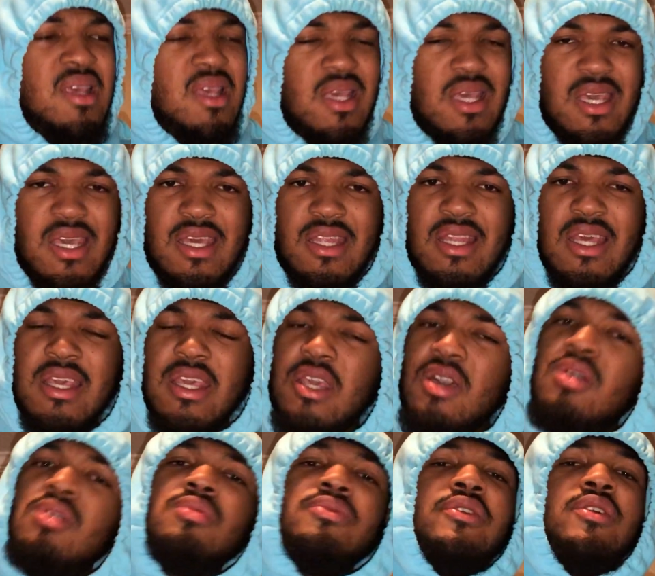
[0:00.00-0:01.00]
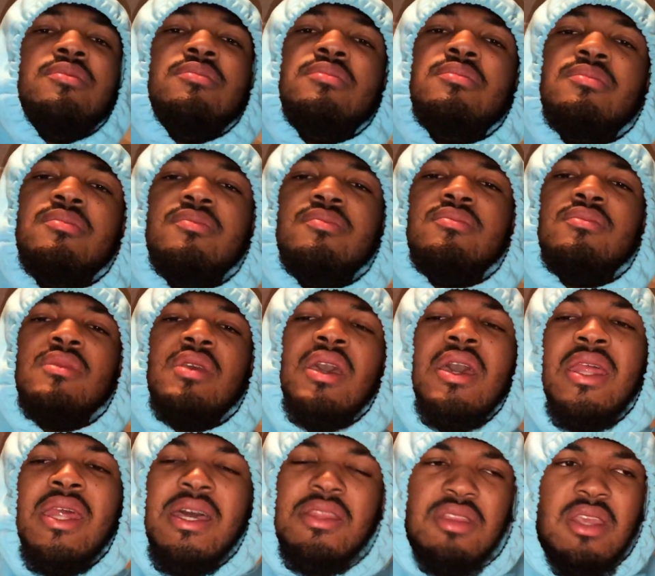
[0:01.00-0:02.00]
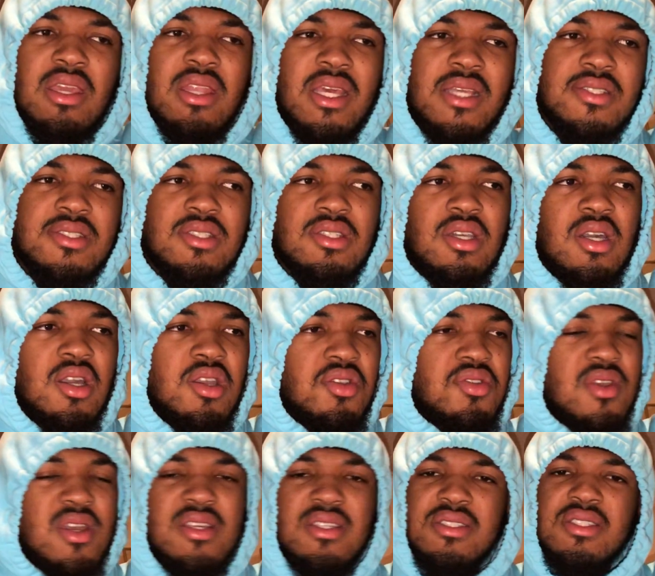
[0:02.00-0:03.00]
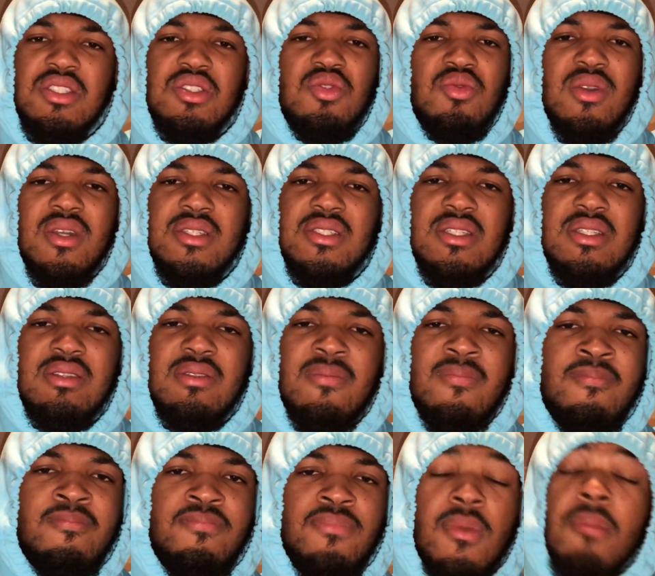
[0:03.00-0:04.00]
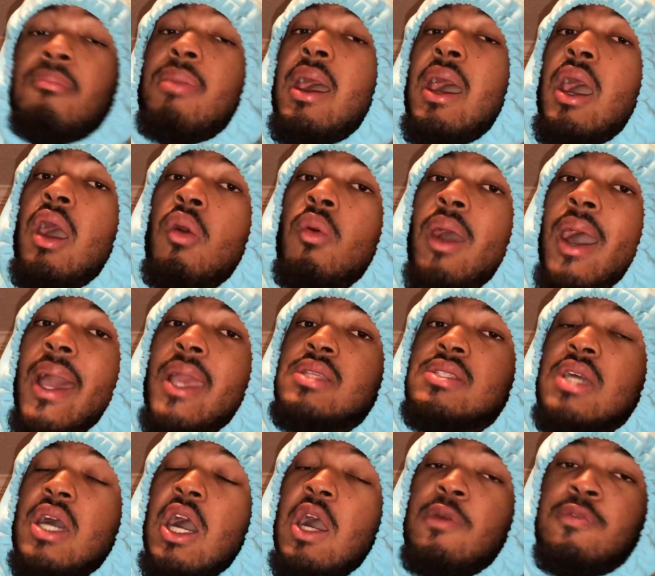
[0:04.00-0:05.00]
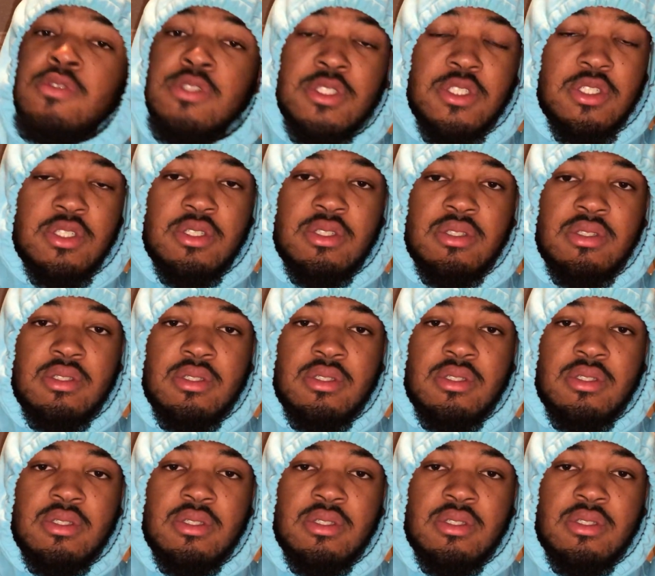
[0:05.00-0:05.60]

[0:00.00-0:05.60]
and they killed them. And I think that's a crazy situation by a white officer.